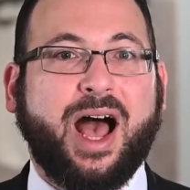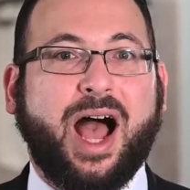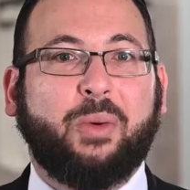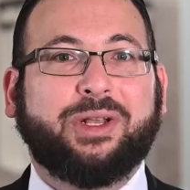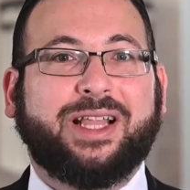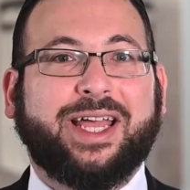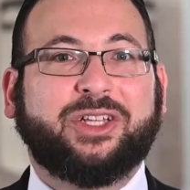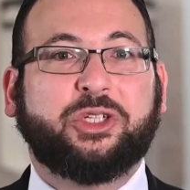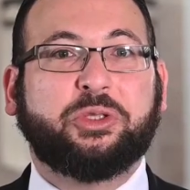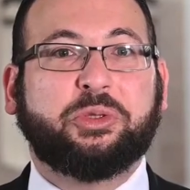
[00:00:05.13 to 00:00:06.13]
I would like
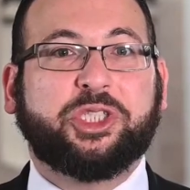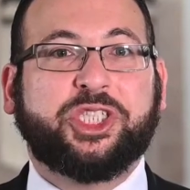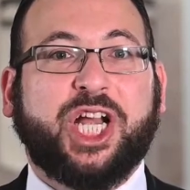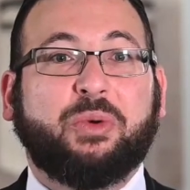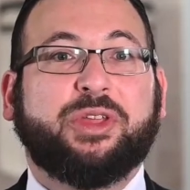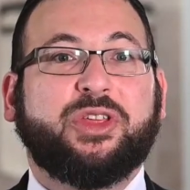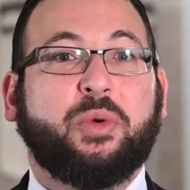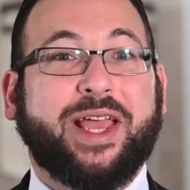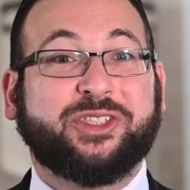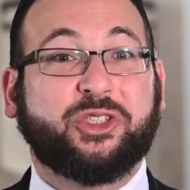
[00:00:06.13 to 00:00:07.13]
to share with
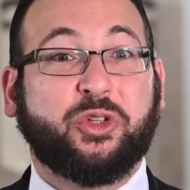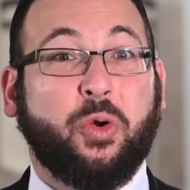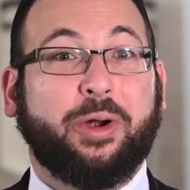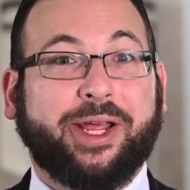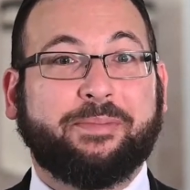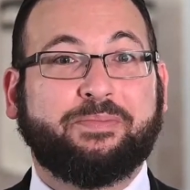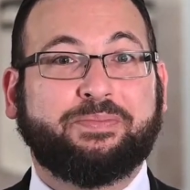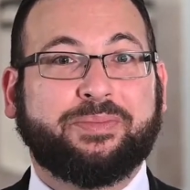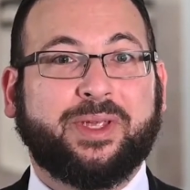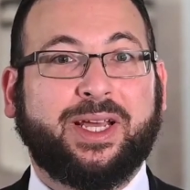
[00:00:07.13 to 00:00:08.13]
you a story.
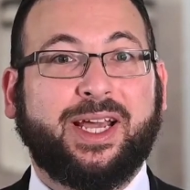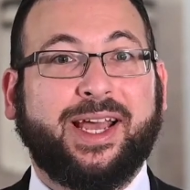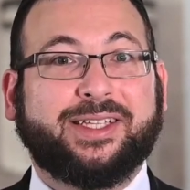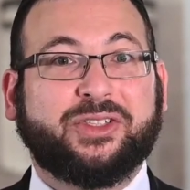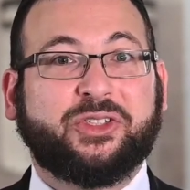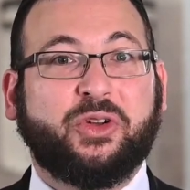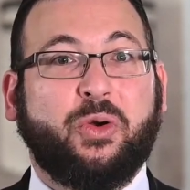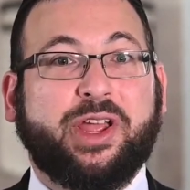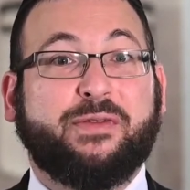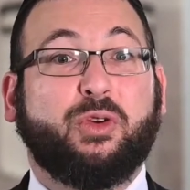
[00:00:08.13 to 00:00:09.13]
It's a
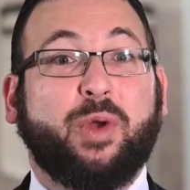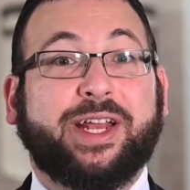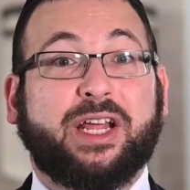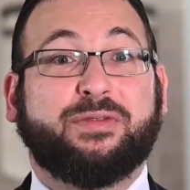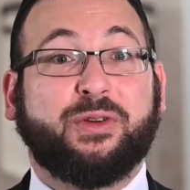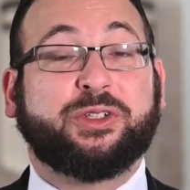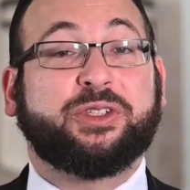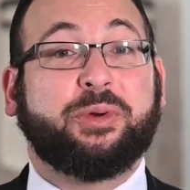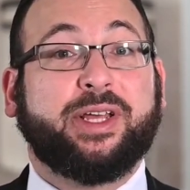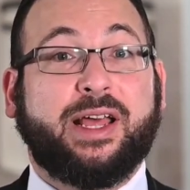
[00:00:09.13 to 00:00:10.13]
story of great
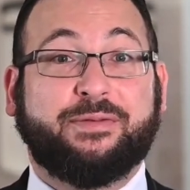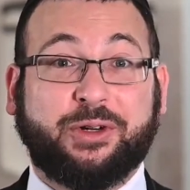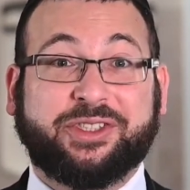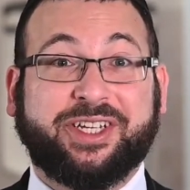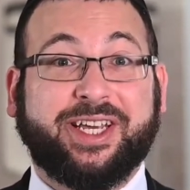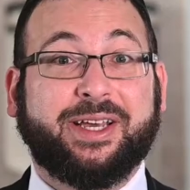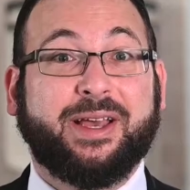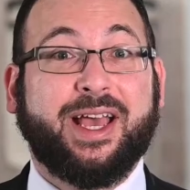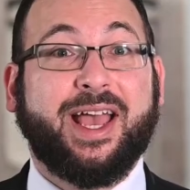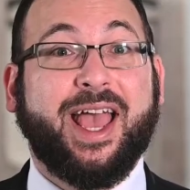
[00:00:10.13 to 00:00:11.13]
adversity
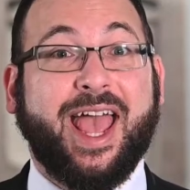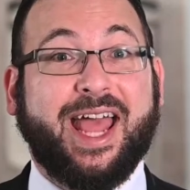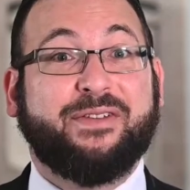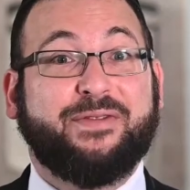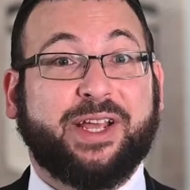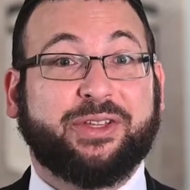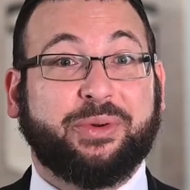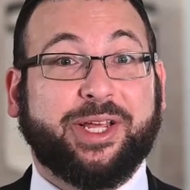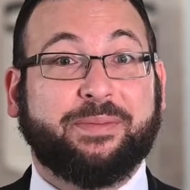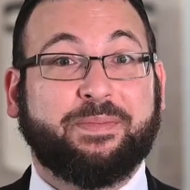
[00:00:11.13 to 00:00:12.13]
and
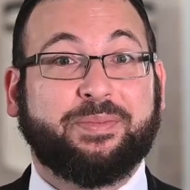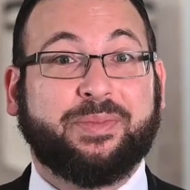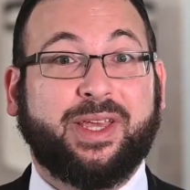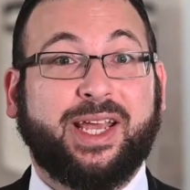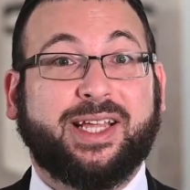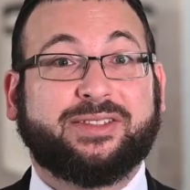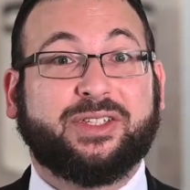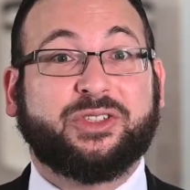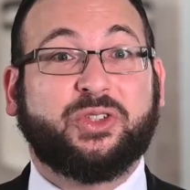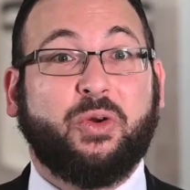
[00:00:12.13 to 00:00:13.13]
victory. It's
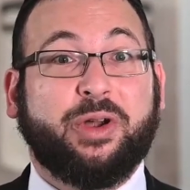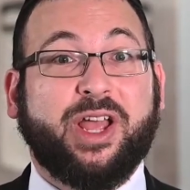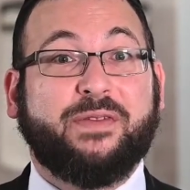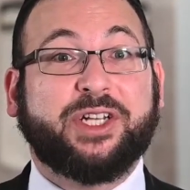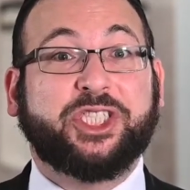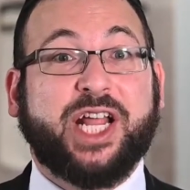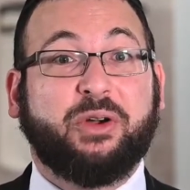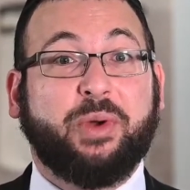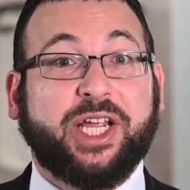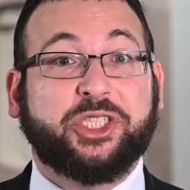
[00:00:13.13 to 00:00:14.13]
the story of a
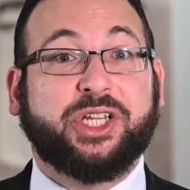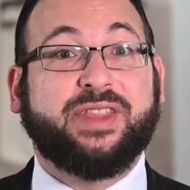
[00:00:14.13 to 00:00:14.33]
generation